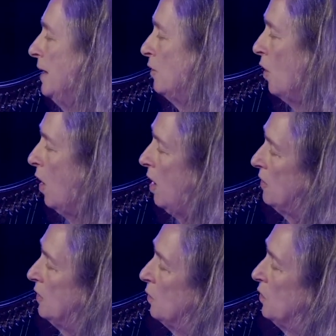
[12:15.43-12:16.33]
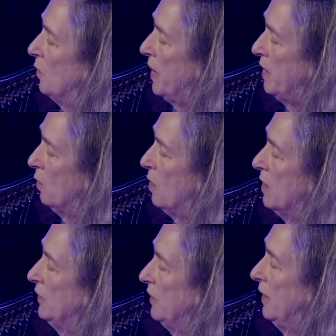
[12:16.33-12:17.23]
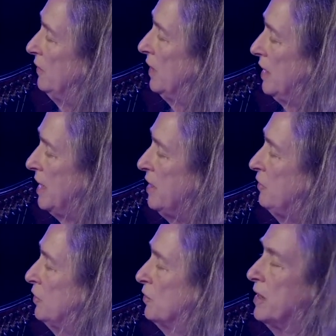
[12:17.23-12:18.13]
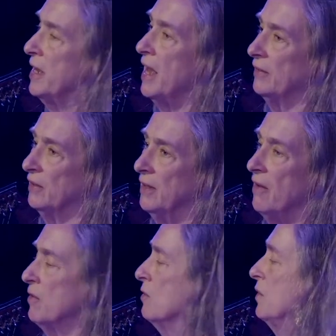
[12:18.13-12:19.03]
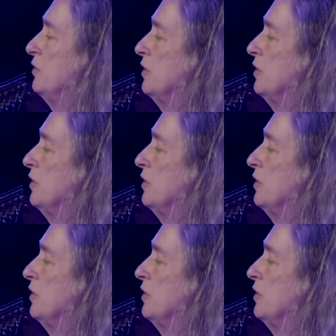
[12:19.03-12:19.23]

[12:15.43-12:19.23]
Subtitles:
And all the way it works is that each string has a lever